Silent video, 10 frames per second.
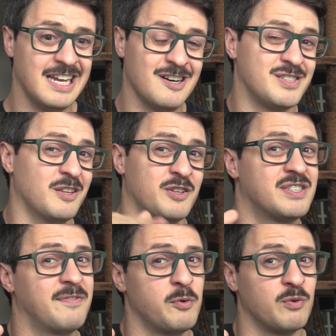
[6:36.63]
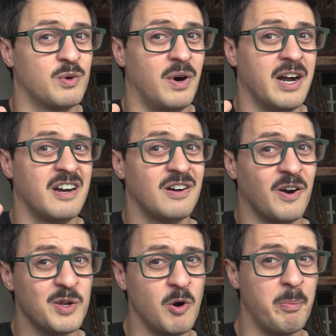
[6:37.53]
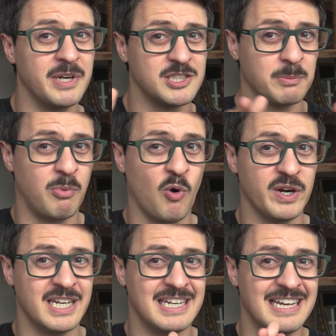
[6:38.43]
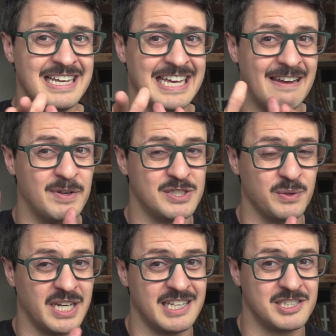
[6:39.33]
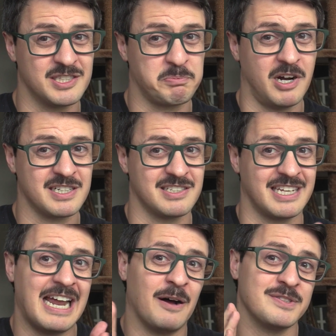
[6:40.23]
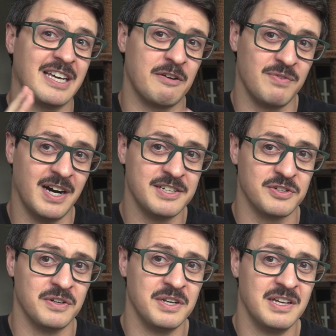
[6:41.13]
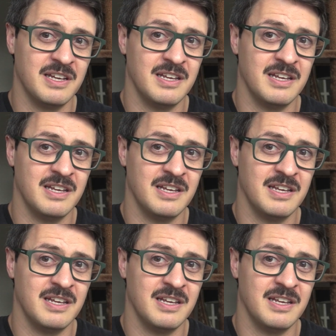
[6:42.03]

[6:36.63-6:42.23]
Here's the other stuff it would require. Are you open to supporting and facilitating this as projects like an outside advisor